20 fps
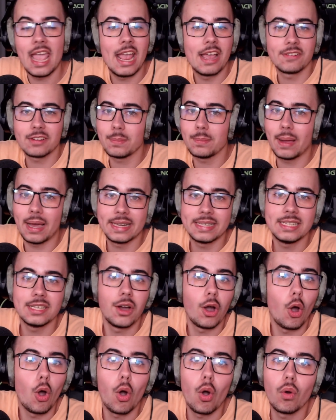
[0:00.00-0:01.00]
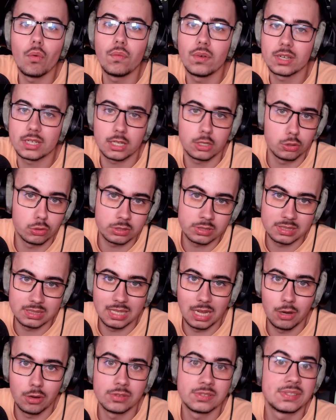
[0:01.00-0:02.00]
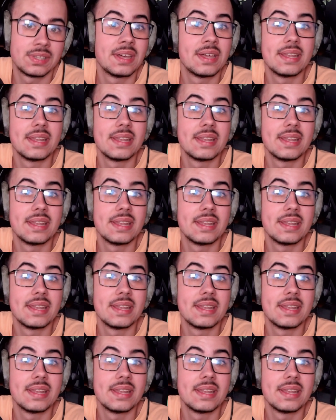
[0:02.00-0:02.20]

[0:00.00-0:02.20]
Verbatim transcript: everybody overlooks those.